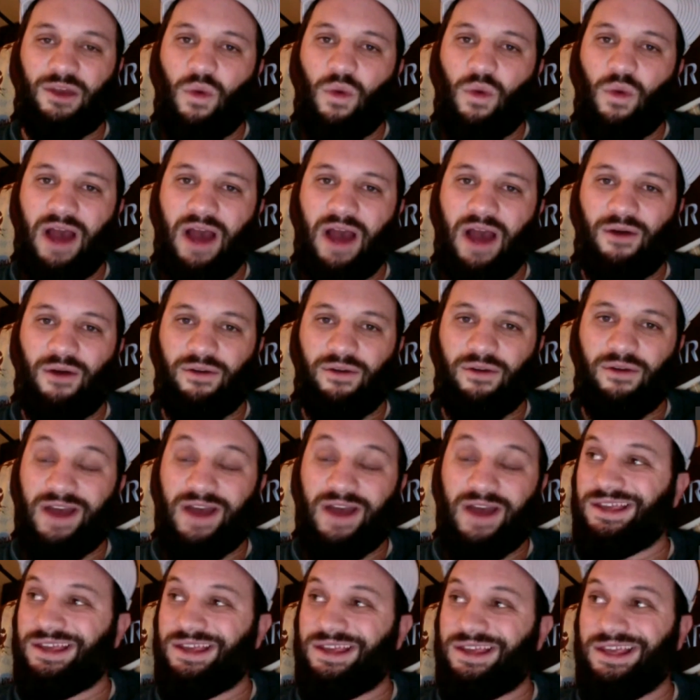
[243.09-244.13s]
wow, if
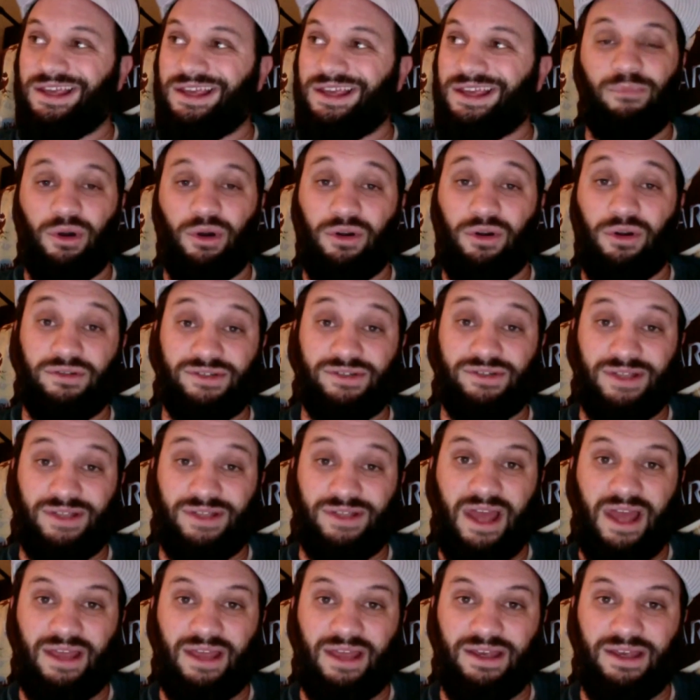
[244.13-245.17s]
I eat burgers
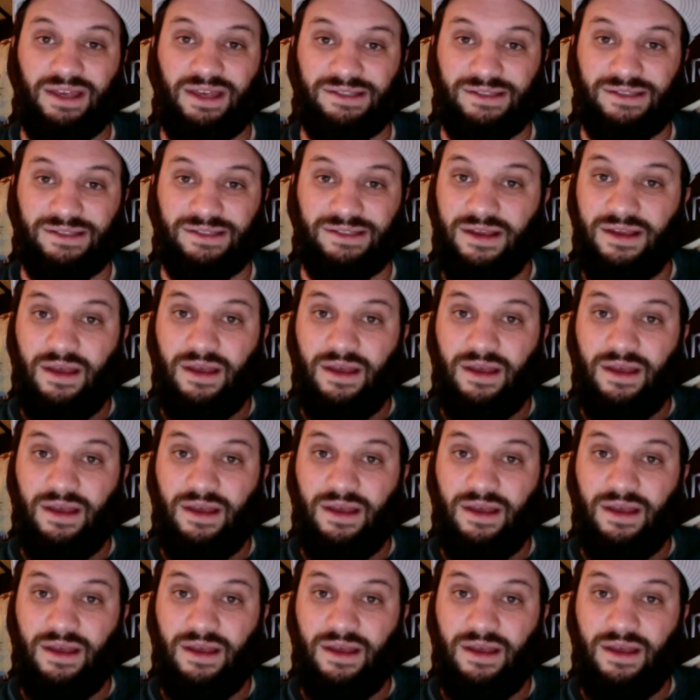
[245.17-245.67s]
like this,